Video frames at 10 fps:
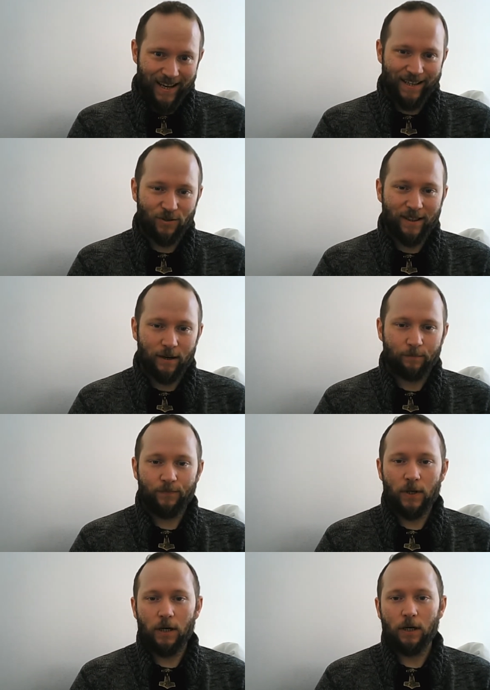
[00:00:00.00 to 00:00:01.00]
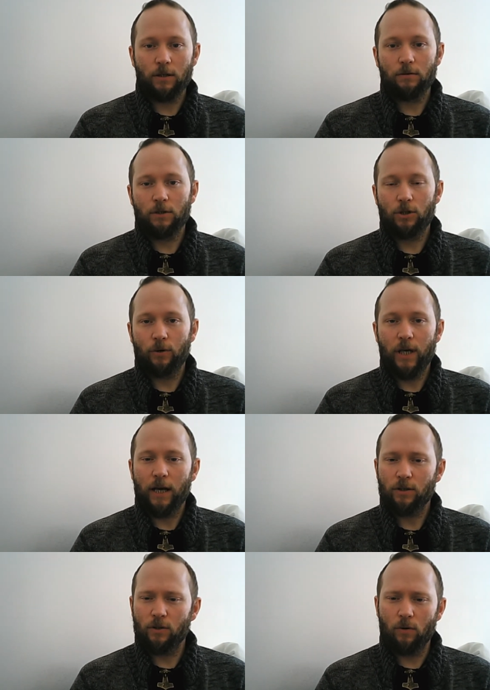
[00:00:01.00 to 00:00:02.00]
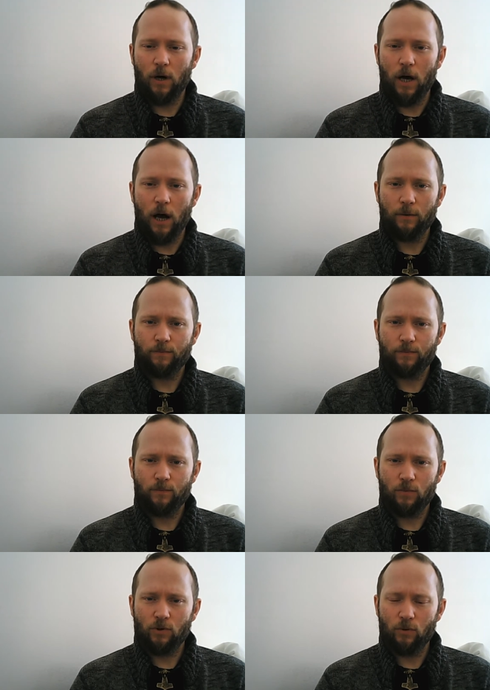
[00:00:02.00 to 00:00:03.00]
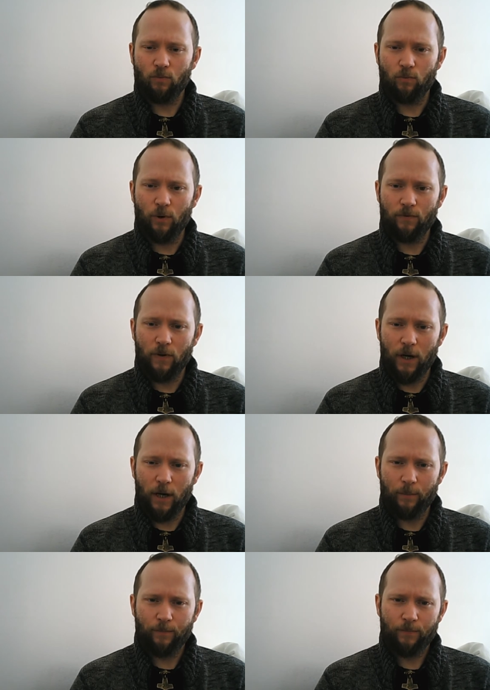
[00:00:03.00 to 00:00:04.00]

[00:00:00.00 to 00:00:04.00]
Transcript: it's right there. Uh, so yeah, so uh, so we've uh,